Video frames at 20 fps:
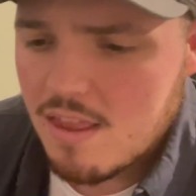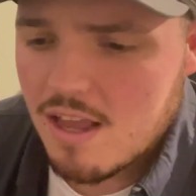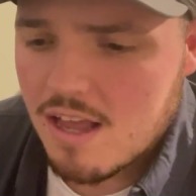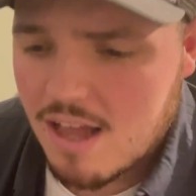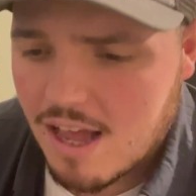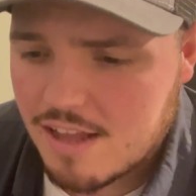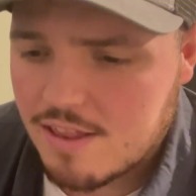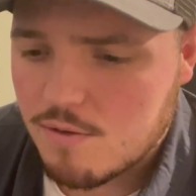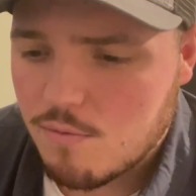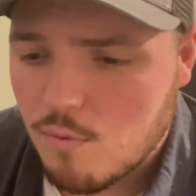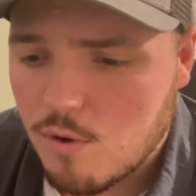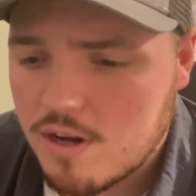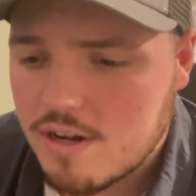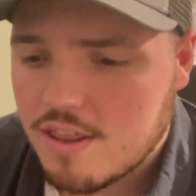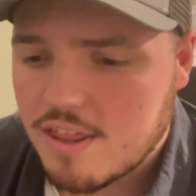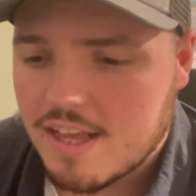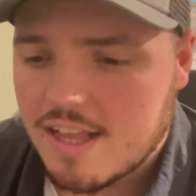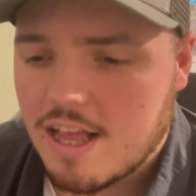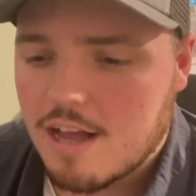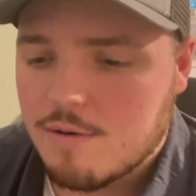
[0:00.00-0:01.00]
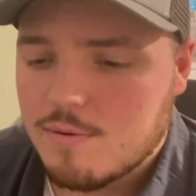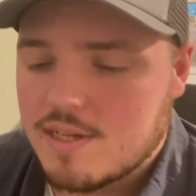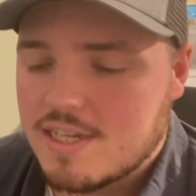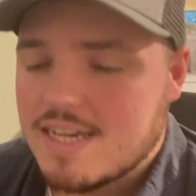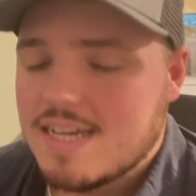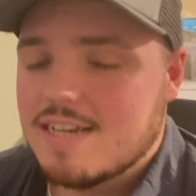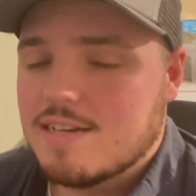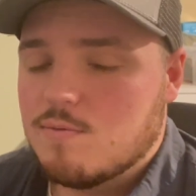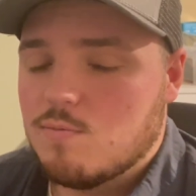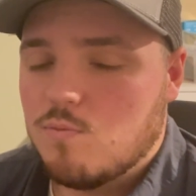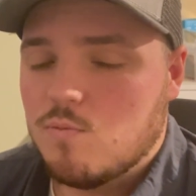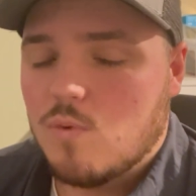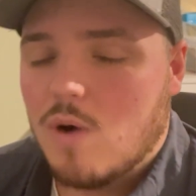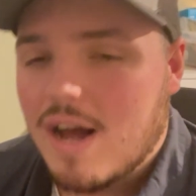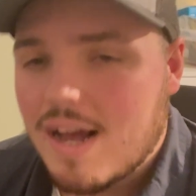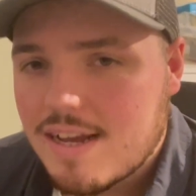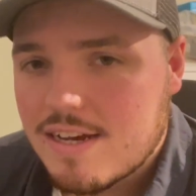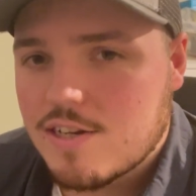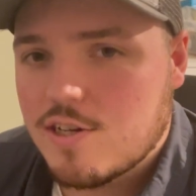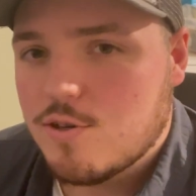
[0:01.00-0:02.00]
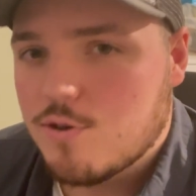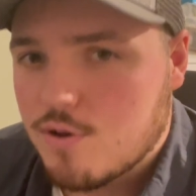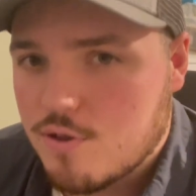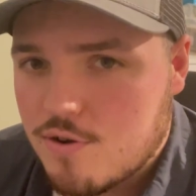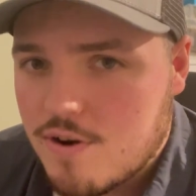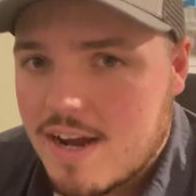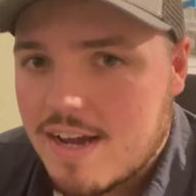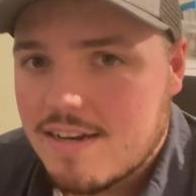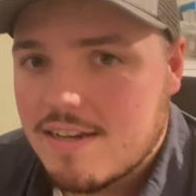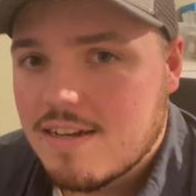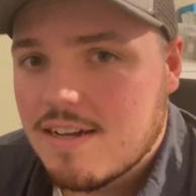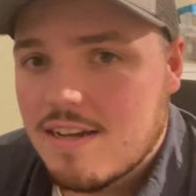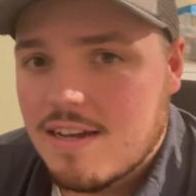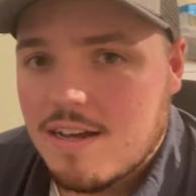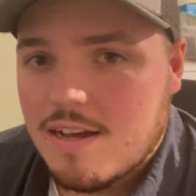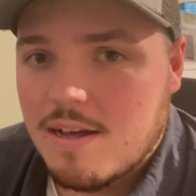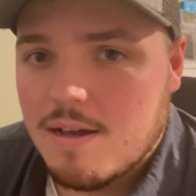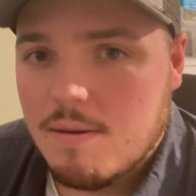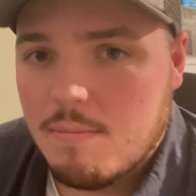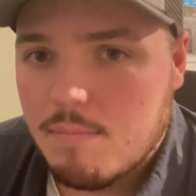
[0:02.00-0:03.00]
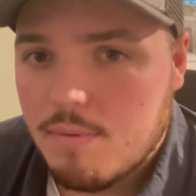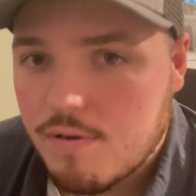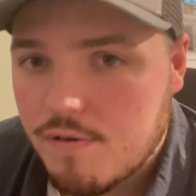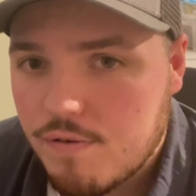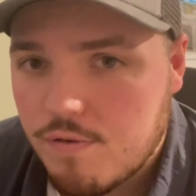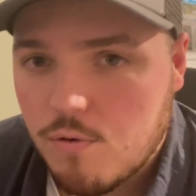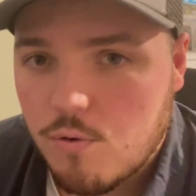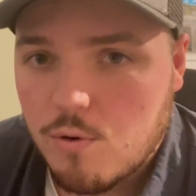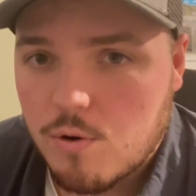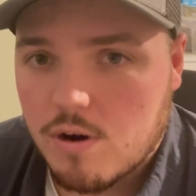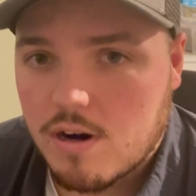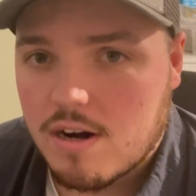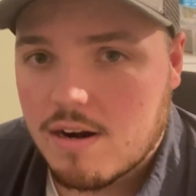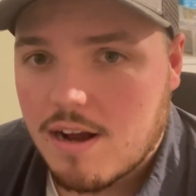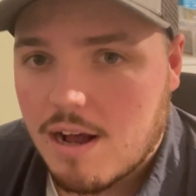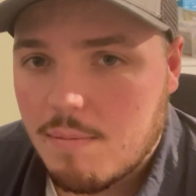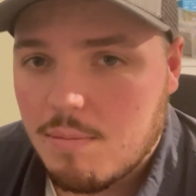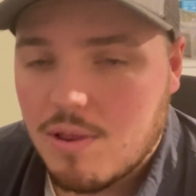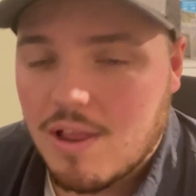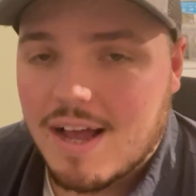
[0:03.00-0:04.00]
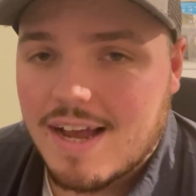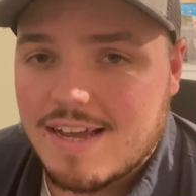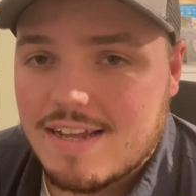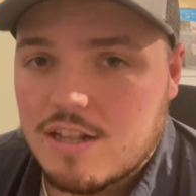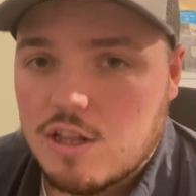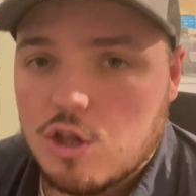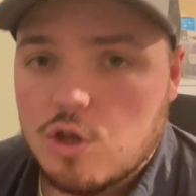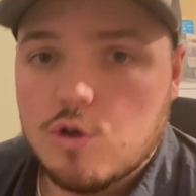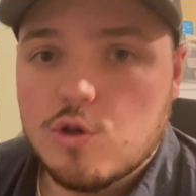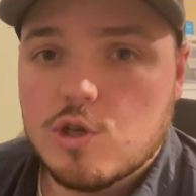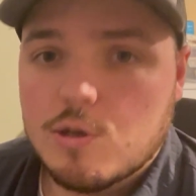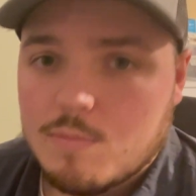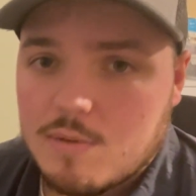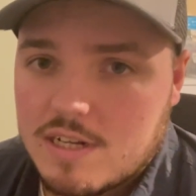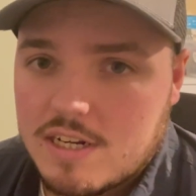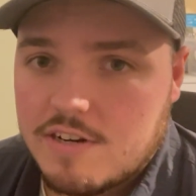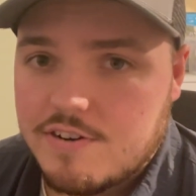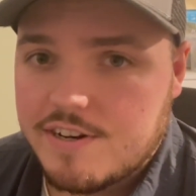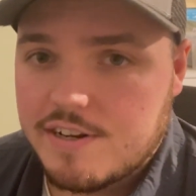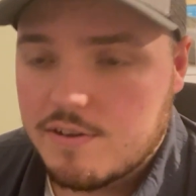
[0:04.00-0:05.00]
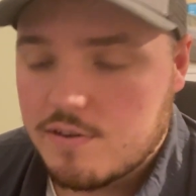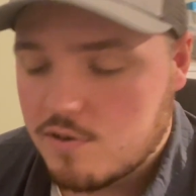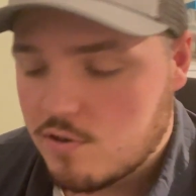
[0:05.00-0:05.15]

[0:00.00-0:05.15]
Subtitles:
And the one thing that I would say is wax your thread before applying loose materials.